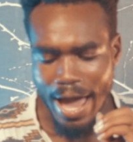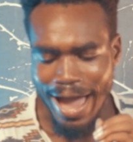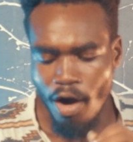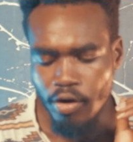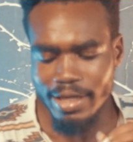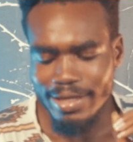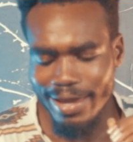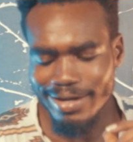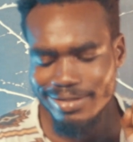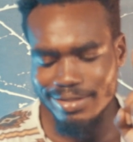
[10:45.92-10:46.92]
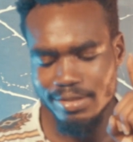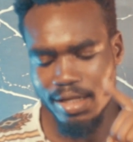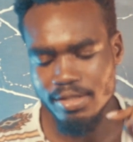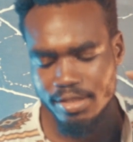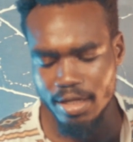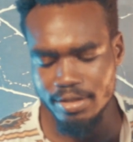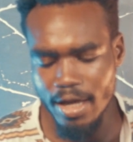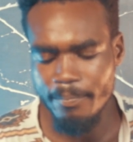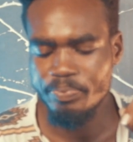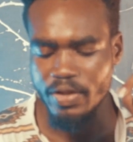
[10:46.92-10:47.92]
I only heard distant
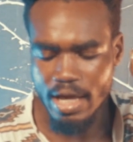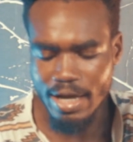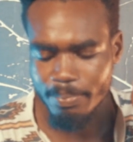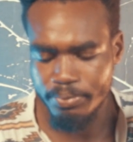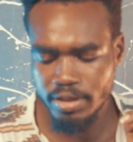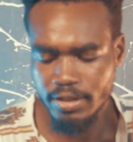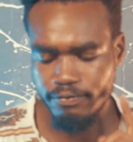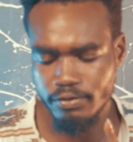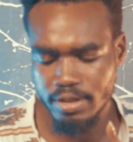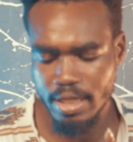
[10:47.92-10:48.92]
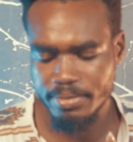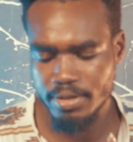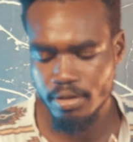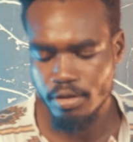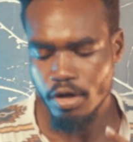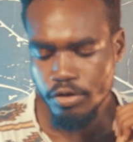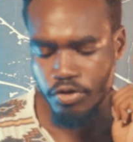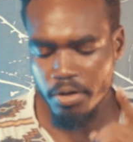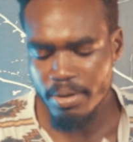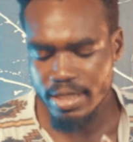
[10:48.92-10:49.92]
chatter and approaching footsteps.
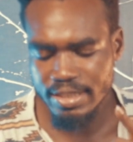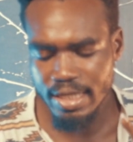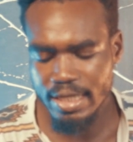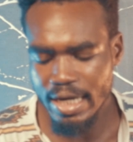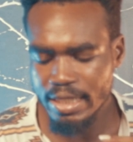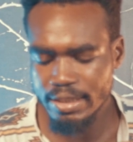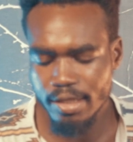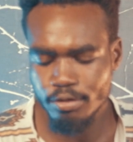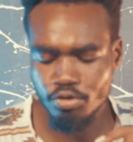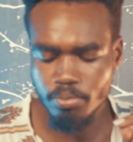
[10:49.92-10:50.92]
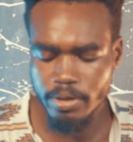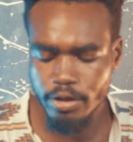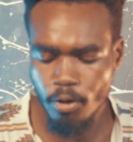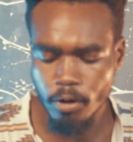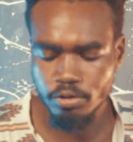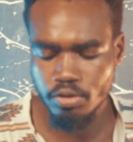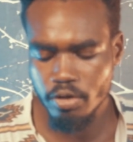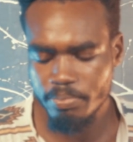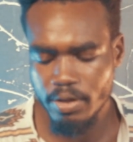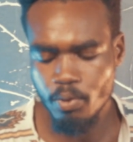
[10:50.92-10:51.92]
Nobody said anything to me or
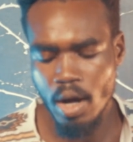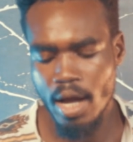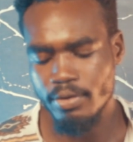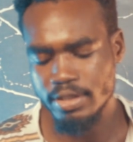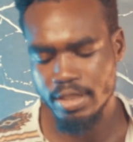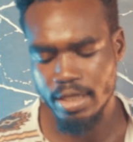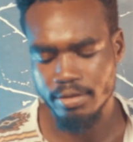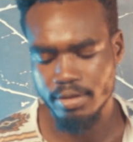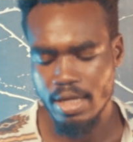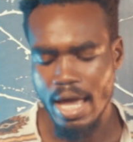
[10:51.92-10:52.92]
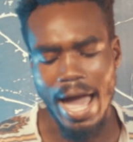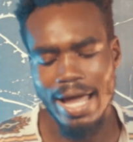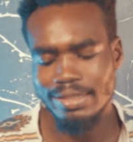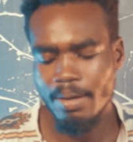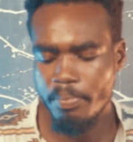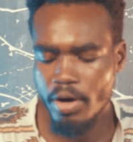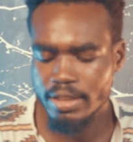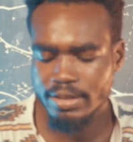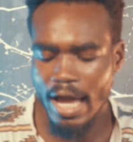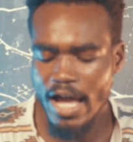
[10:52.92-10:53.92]
told me why I was there. At a
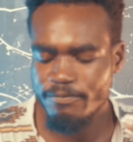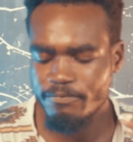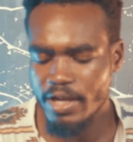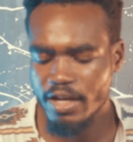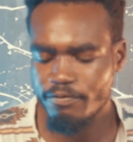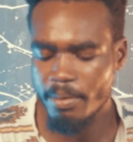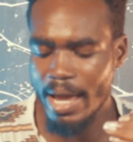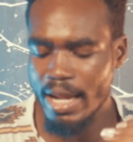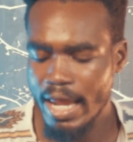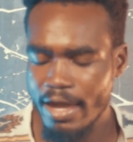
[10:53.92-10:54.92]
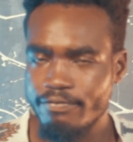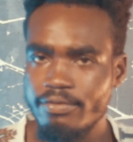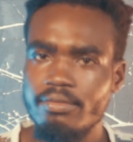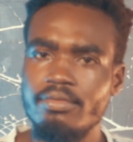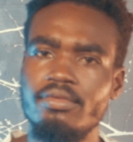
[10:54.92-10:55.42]
point, I feared for my life.